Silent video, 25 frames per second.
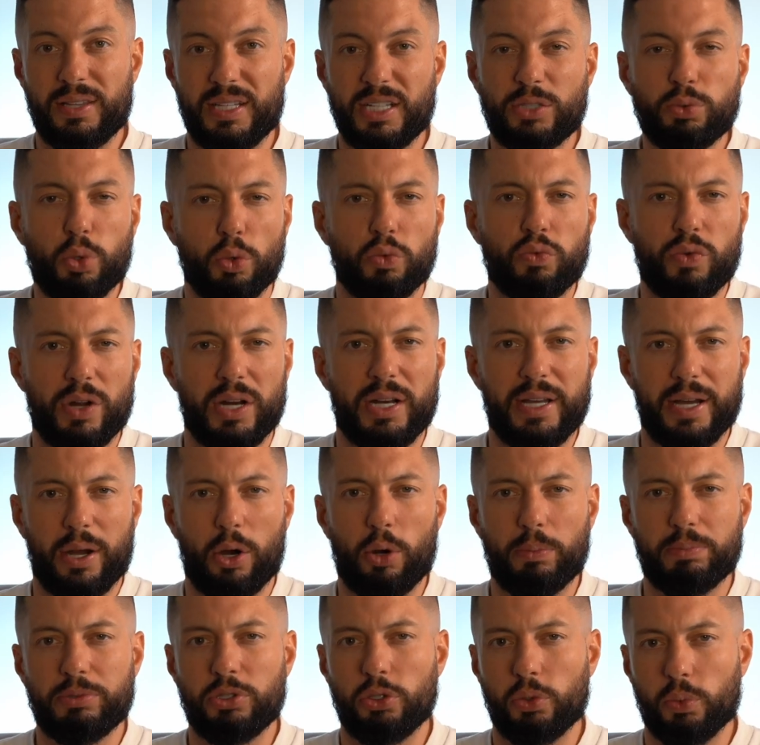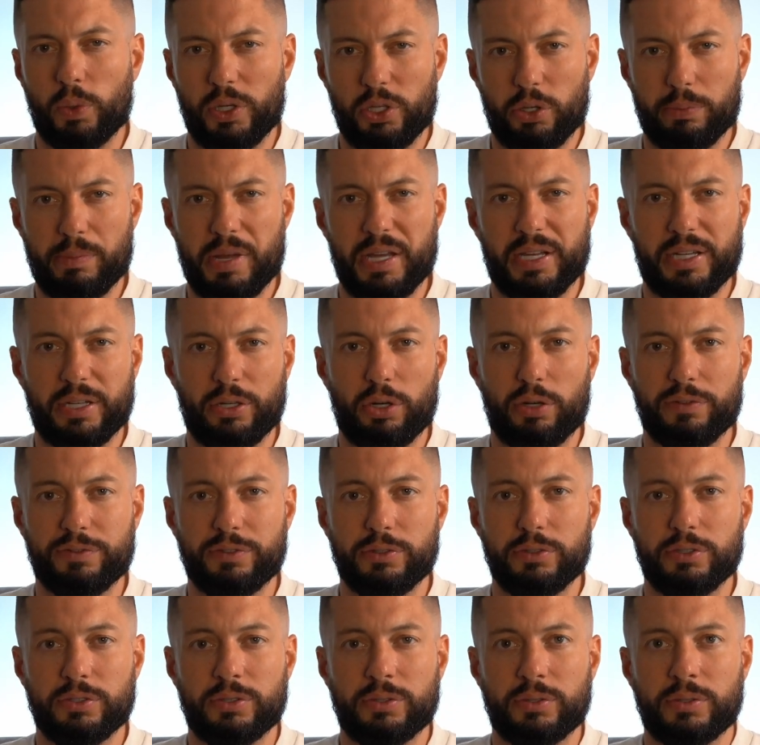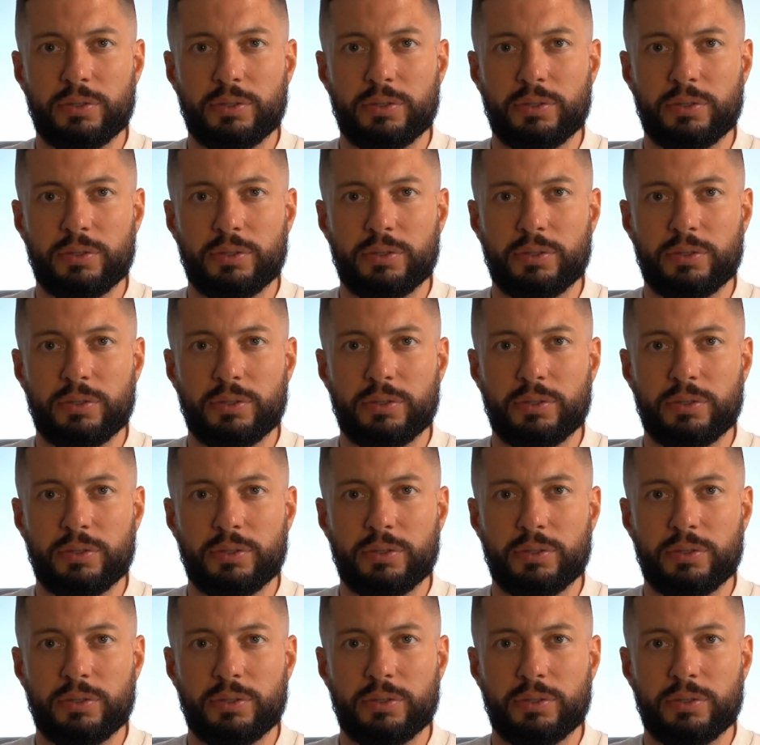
this will really help you when you're making offers.